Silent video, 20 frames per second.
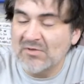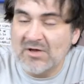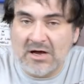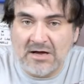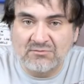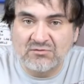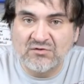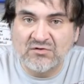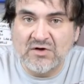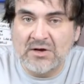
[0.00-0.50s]

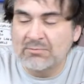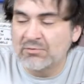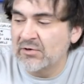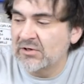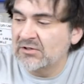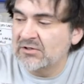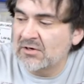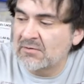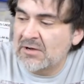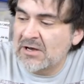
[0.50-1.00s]
I've
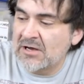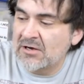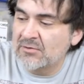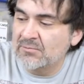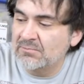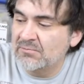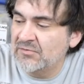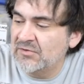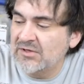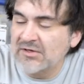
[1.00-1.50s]
separated them out.
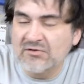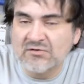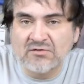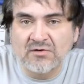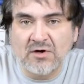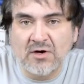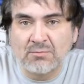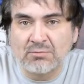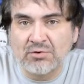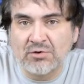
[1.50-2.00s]
These
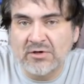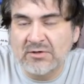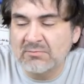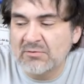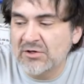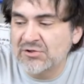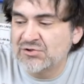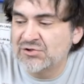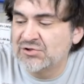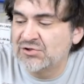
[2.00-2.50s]
are pretty
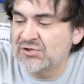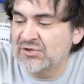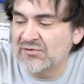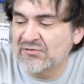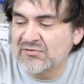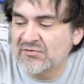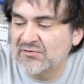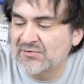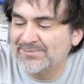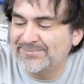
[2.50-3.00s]
much
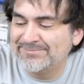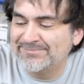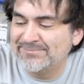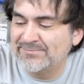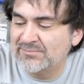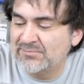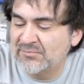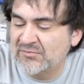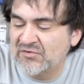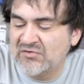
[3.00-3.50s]
just
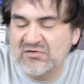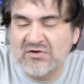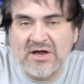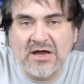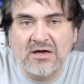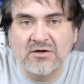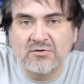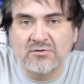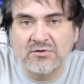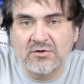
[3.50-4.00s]

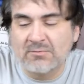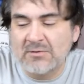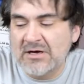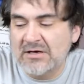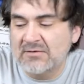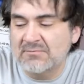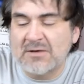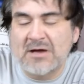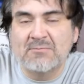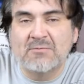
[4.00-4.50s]
standard.
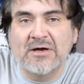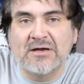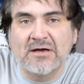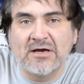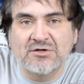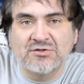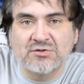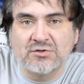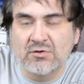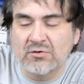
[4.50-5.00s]
I might
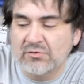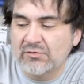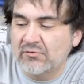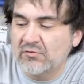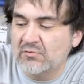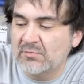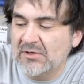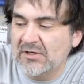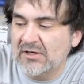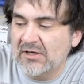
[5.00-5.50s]
actually go
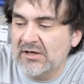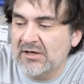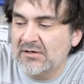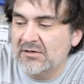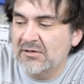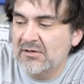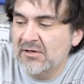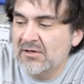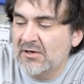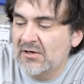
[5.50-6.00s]
through them again
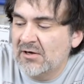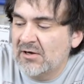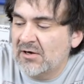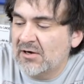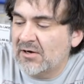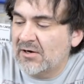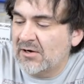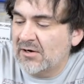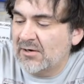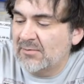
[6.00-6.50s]

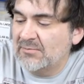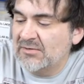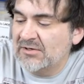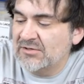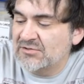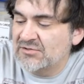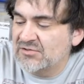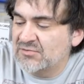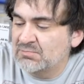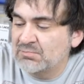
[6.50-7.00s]

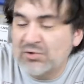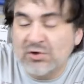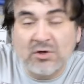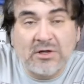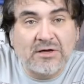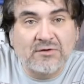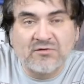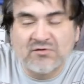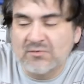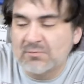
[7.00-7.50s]
and pull
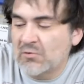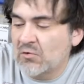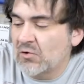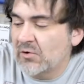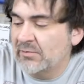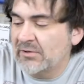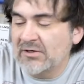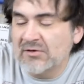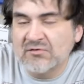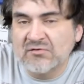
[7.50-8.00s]
out some more,
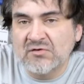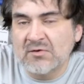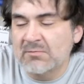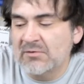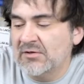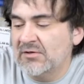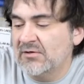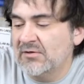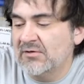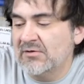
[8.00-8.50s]
because some
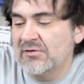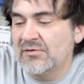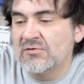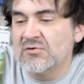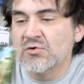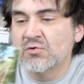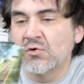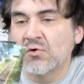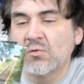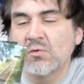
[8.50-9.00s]
of the
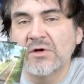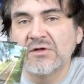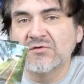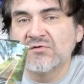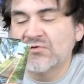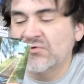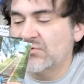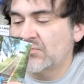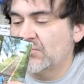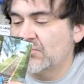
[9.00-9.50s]
newer ones
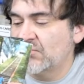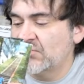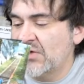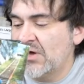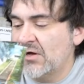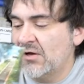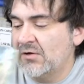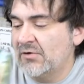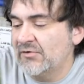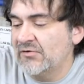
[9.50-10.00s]
still
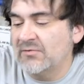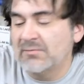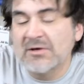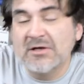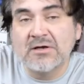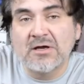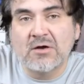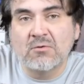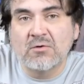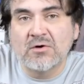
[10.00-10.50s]
sell,
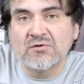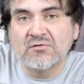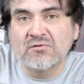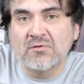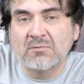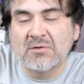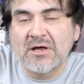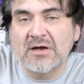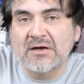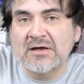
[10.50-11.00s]
depending on where it's
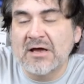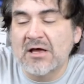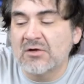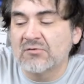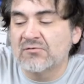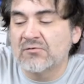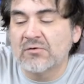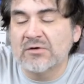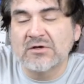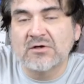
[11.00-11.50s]
from. A lot of
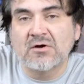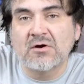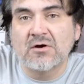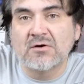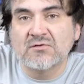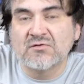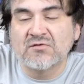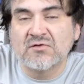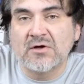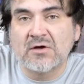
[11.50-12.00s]
California
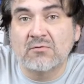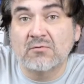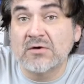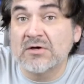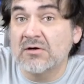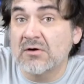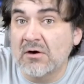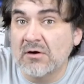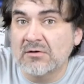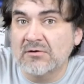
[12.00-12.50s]
cards sell
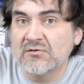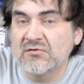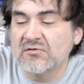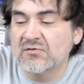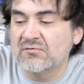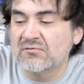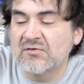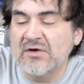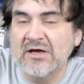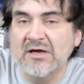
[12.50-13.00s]
regardless
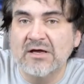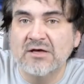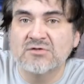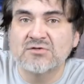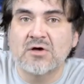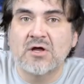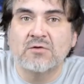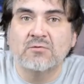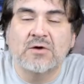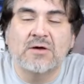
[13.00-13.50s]
of age,
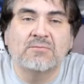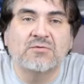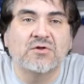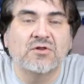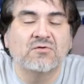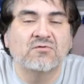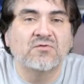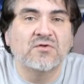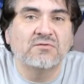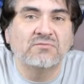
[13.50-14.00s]
all the way up into
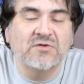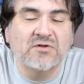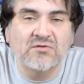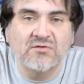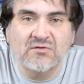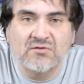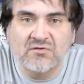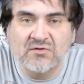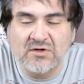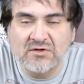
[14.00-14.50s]
the 50s
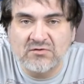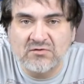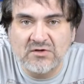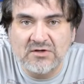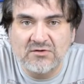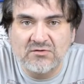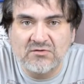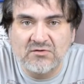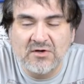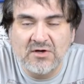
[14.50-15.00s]
and
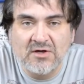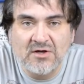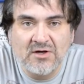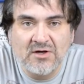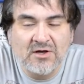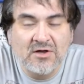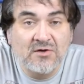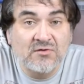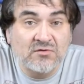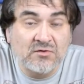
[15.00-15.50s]
60s.
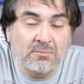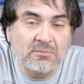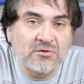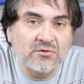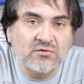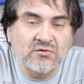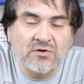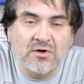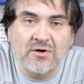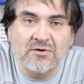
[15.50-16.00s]
Some of
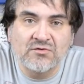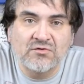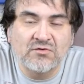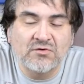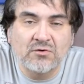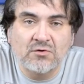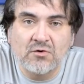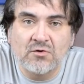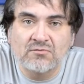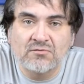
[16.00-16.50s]
those cards
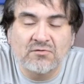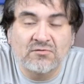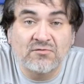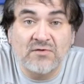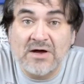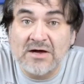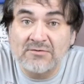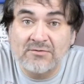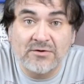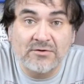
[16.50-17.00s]
still go for
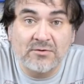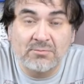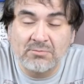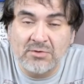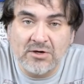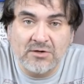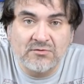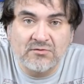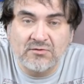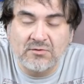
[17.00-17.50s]
500
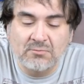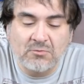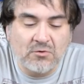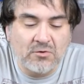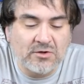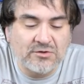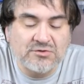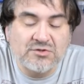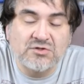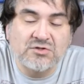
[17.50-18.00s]
bucks or
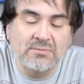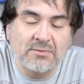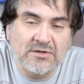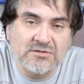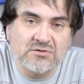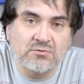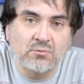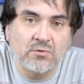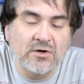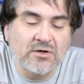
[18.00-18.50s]
more. It just
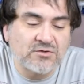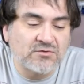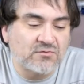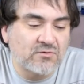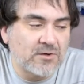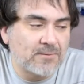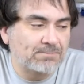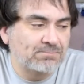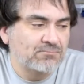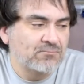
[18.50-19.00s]
depends on where it's
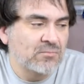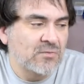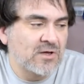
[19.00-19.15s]
from.